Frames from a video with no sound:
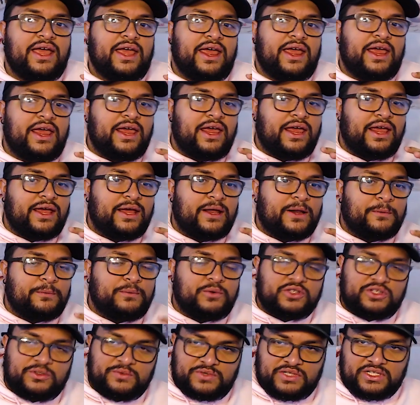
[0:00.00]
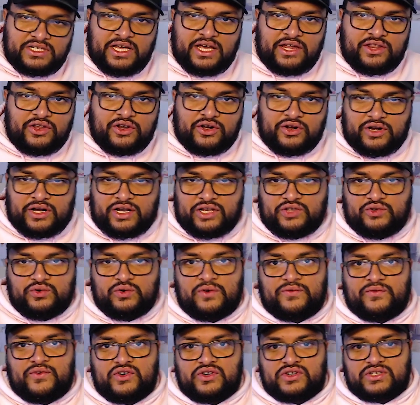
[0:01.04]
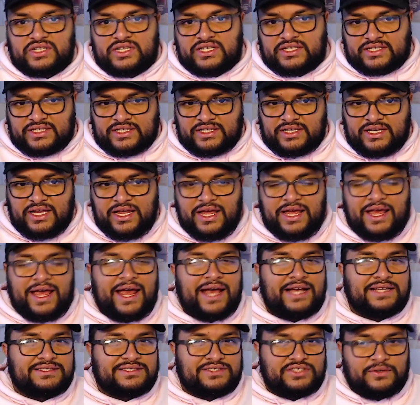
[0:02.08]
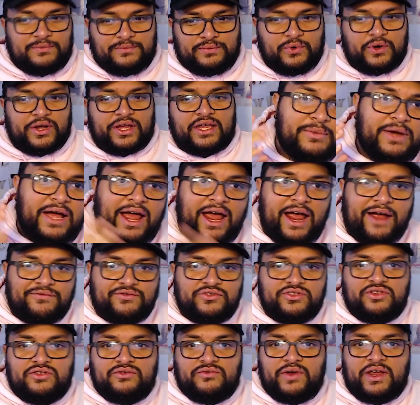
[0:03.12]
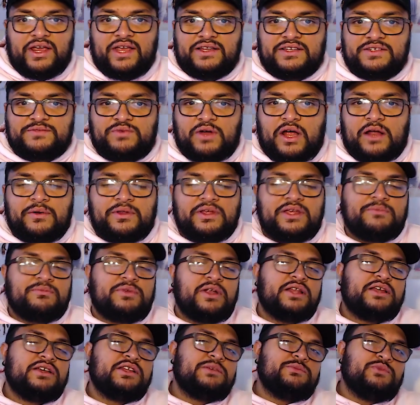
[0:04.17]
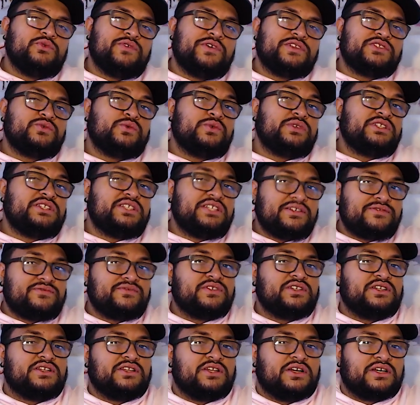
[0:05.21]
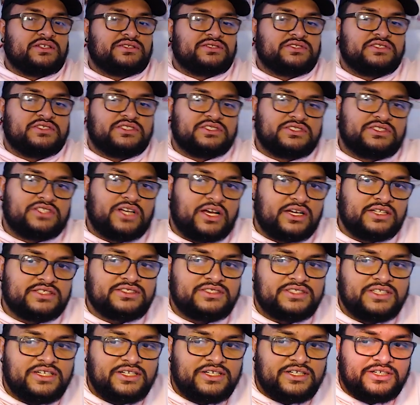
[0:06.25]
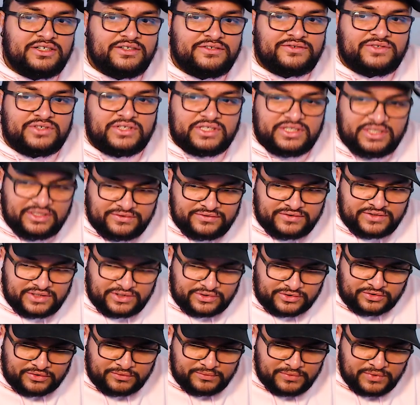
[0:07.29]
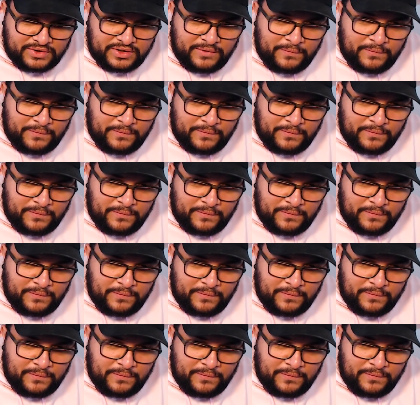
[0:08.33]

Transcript: and put them together and do a first listen at some point. But after The Rain, I'm probably gonna move on to a different Lost in the Sauce for a different group.